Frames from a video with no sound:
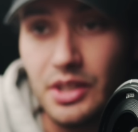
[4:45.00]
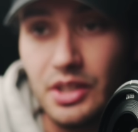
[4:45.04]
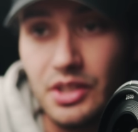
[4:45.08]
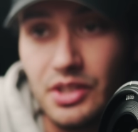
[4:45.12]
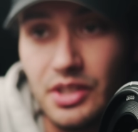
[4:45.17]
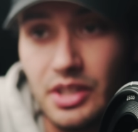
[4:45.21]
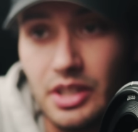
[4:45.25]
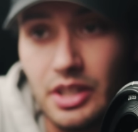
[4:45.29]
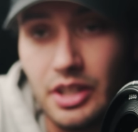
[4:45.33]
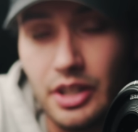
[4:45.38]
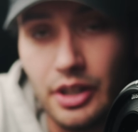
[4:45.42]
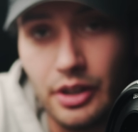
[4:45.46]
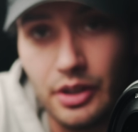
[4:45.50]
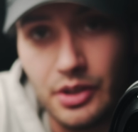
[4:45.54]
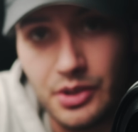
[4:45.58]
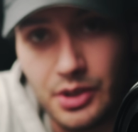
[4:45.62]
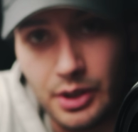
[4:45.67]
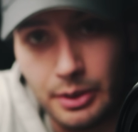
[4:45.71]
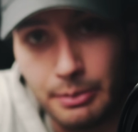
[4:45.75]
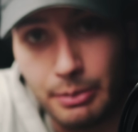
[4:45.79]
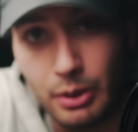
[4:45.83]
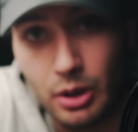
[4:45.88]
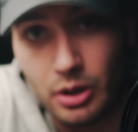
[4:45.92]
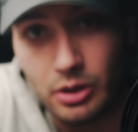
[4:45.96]
you can see, here is
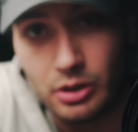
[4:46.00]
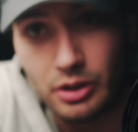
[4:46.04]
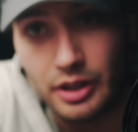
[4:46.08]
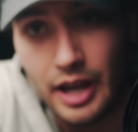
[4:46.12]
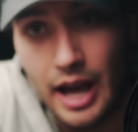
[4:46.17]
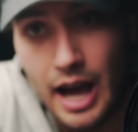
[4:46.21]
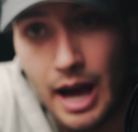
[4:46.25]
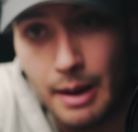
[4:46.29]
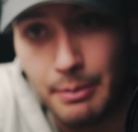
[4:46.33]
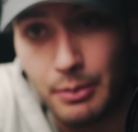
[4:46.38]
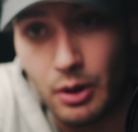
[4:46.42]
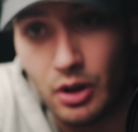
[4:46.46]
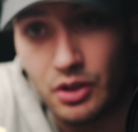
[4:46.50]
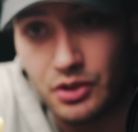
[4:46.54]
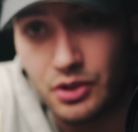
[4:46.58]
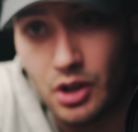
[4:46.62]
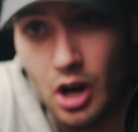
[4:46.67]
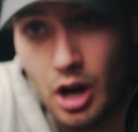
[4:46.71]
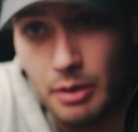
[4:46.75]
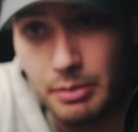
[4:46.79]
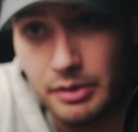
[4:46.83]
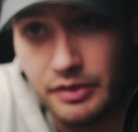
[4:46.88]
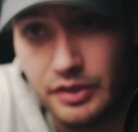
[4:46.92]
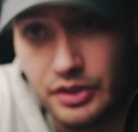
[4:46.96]
our bottle cap on
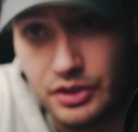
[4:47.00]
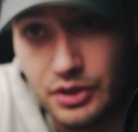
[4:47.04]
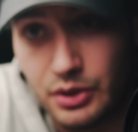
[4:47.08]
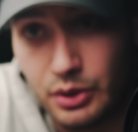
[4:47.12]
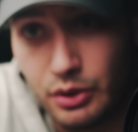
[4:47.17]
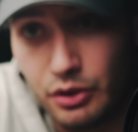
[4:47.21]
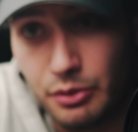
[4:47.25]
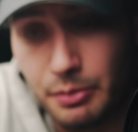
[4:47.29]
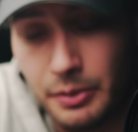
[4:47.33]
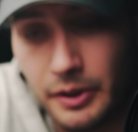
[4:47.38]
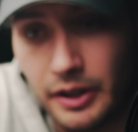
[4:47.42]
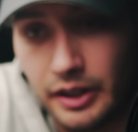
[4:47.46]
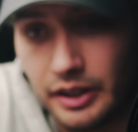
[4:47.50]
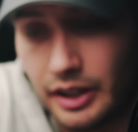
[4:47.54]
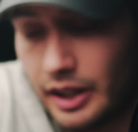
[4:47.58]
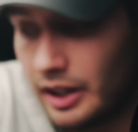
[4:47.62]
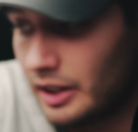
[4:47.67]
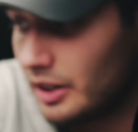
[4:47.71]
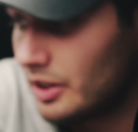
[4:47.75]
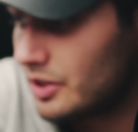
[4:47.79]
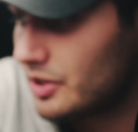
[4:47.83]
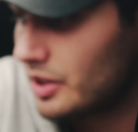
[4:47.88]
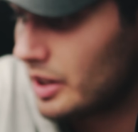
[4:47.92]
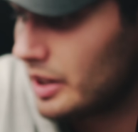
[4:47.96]
top of a toothpick,
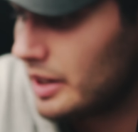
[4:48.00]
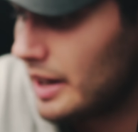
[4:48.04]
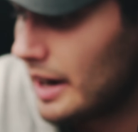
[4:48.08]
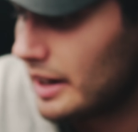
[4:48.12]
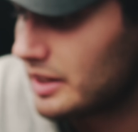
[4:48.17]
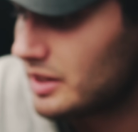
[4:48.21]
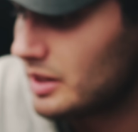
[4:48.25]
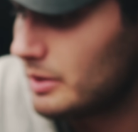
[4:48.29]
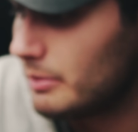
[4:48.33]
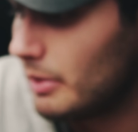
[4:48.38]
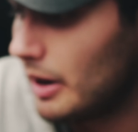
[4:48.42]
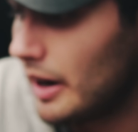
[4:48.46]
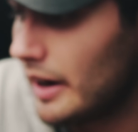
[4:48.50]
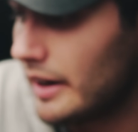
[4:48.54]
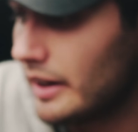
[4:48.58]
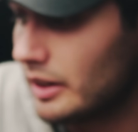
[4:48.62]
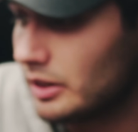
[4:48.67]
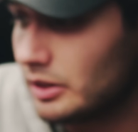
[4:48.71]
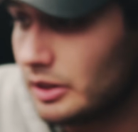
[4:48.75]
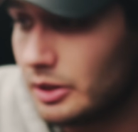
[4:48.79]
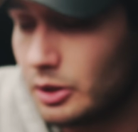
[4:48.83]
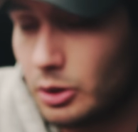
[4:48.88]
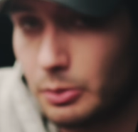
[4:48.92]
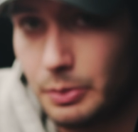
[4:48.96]
and it's connected by a
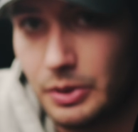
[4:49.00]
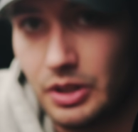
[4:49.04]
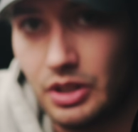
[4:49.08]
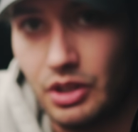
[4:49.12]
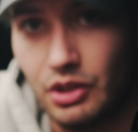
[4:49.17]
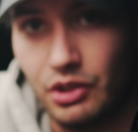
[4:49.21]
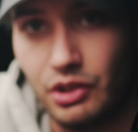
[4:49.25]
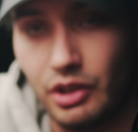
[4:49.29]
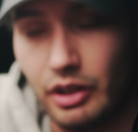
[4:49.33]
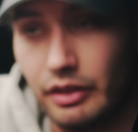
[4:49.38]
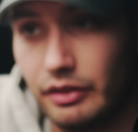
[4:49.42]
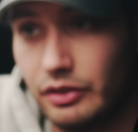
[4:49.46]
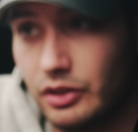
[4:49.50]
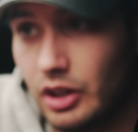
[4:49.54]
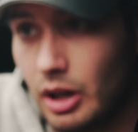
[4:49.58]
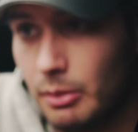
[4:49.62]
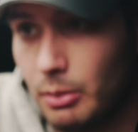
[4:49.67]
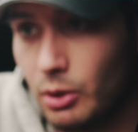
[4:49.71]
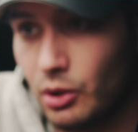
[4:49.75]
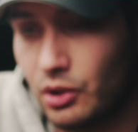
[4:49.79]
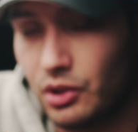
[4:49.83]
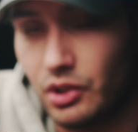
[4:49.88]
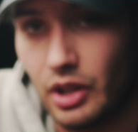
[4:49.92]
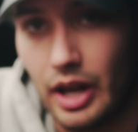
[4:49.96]
little piece of
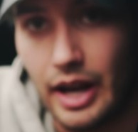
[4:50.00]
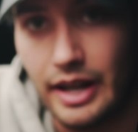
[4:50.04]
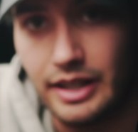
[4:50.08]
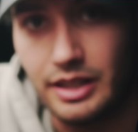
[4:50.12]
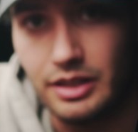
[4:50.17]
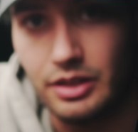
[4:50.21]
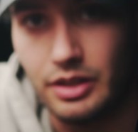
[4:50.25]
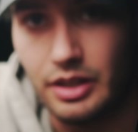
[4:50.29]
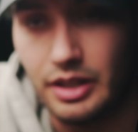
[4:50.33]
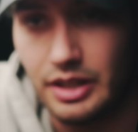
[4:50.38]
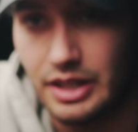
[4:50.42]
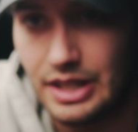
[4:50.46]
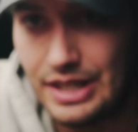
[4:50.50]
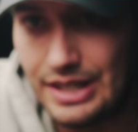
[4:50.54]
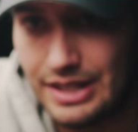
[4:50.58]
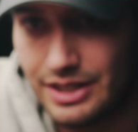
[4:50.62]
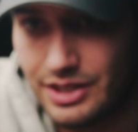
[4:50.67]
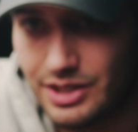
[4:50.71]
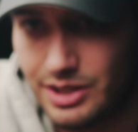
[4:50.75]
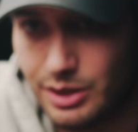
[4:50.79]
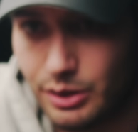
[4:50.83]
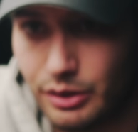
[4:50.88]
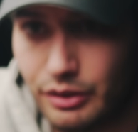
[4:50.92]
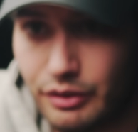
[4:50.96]
double-sided
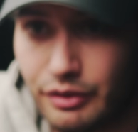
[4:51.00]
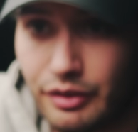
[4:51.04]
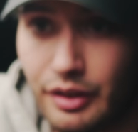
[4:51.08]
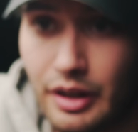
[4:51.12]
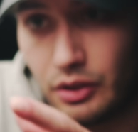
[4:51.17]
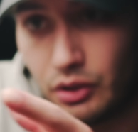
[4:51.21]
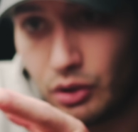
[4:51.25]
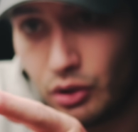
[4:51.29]
adhesive. The